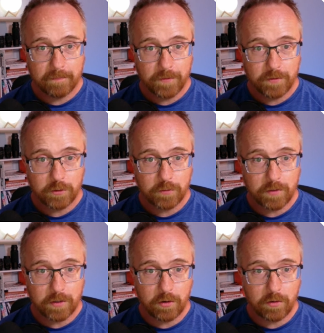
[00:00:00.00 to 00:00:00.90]
So if we
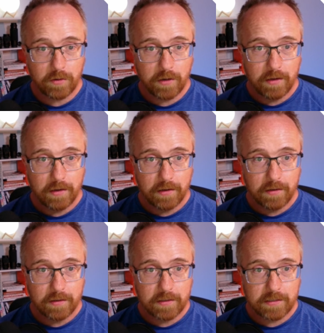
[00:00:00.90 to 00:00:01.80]
go,
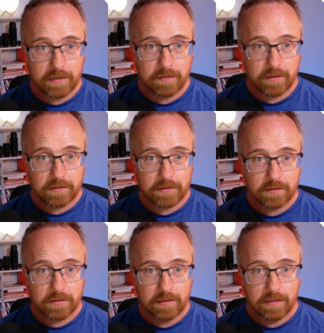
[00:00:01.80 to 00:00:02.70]
let's save this,
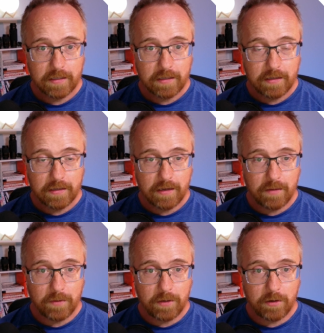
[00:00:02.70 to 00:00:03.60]
and we
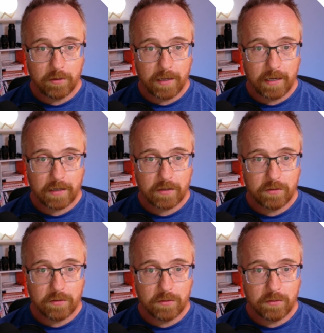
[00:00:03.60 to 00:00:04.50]
go back
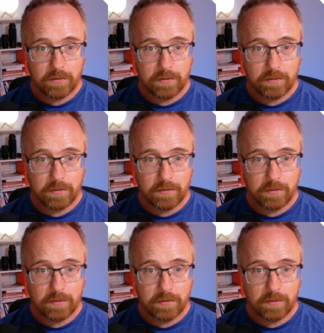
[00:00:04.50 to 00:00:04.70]
to